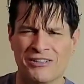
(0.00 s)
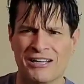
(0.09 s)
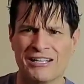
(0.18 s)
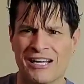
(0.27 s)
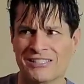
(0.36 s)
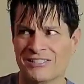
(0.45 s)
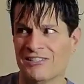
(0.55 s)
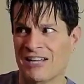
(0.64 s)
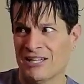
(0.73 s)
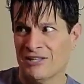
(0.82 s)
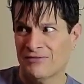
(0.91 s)
I still
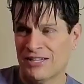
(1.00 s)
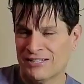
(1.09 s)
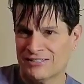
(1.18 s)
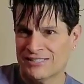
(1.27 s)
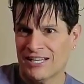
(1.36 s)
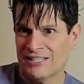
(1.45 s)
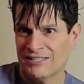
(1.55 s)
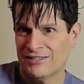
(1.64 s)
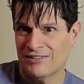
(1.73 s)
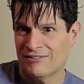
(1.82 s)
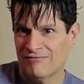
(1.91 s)
kind of get
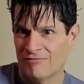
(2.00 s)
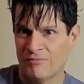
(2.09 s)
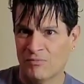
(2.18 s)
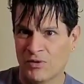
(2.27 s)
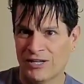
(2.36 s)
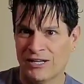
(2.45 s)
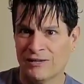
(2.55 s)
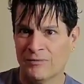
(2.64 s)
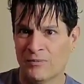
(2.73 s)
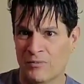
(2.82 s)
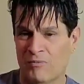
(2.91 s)
excited when
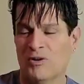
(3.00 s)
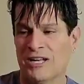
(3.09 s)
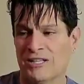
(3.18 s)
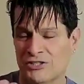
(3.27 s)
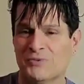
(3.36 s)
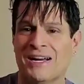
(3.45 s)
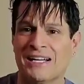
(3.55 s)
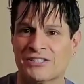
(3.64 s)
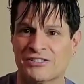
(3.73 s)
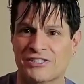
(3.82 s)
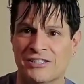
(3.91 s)
I do
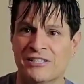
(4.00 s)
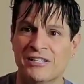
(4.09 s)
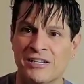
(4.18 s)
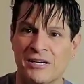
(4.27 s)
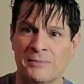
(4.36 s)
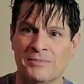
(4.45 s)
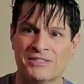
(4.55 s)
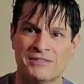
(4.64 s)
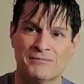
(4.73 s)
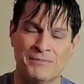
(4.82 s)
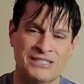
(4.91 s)
actually
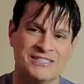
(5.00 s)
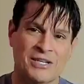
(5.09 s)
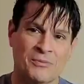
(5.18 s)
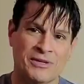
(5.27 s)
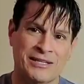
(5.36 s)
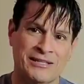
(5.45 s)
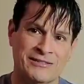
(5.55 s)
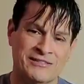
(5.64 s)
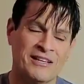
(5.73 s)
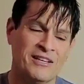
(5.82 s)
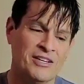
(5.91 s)
meet someone
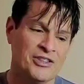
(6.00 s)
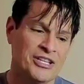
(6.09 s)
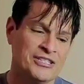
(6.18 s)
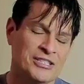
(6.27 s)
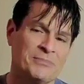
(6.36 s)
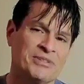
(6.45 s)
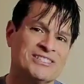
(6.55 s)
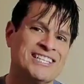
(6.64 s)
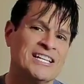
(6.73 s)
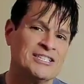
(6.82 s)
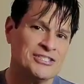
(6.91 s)
and there's a
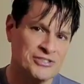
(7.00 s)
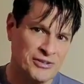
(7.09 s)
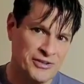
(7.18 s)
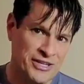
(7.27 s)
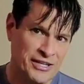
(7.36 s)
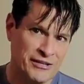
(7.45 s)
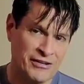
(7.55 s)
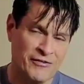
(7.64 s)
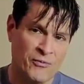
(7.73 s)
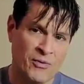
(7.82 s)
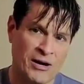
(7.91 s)
potential there
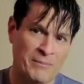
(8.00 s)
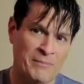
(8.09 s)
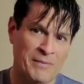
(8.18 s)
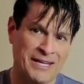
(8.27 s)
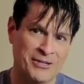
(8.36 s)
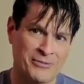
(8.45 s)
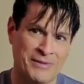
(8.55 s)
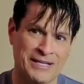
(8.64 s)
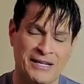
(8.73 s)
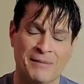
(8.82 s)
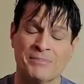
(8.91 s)
of what may or
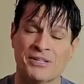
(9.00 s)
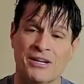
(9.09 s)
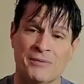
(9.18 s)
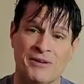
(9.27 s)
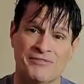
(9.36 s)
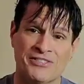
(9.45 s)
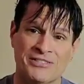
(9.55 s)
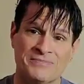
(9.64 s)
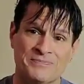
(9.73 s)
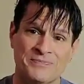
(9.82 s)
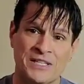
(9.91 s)
may not become of it.
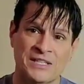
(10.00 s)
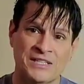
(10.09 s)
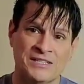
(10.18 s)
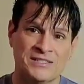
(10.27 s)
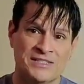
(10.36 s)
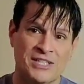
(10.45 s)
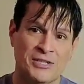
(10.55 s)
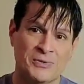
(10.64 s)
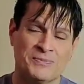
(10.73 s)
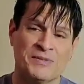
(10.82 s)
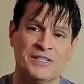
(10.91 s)

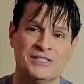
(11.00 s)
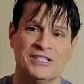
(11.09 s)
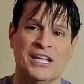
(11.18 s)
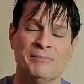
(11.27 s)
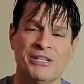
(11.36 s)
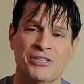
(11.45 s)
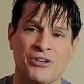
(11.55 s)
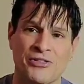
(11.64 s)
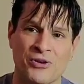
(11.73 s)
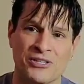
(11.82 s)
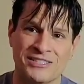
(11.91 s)
So tell me
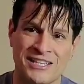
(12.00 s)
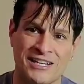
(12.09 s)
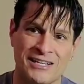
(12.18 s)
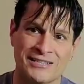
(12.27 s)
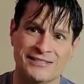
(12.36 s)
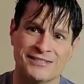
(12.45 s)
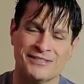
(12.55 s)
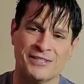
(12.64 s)
your thoughts, guys.